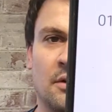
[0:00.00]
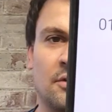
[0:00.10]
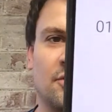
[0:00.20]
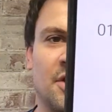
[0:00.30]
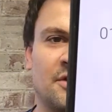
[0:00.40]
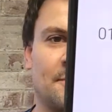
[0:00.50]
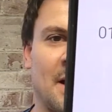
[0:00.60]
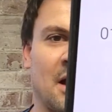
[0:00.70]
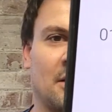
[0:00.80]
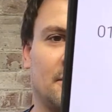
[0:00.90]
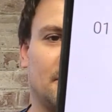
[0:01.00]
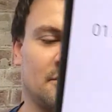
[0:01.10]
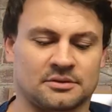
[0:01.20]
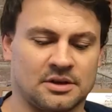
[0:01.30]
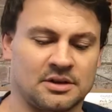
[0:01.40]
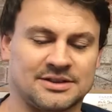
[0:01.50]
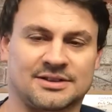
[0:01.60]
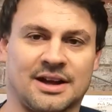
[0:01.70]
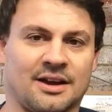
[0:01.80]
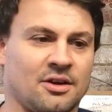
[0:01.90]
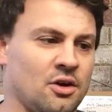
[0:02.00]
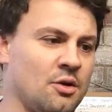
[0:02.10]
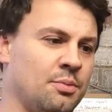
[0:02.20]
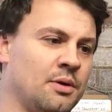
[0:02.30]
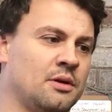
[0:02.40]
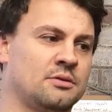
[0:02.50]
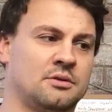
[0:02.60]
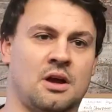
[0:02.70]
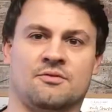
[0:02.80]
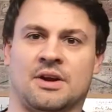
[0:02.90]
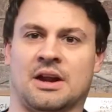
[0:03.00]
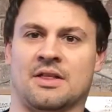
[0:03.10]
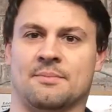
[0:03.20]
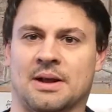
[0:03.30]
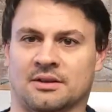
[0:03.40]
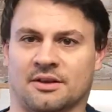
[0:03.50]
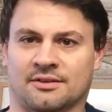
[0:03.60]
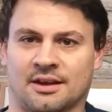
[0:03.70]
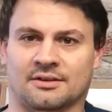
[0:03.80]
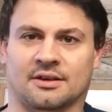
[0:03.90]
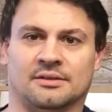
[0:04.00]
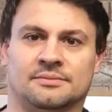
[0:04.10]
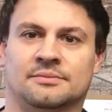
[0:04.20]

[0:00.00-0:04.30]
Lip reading: to change the belt, start it up and realign the belt to the centre.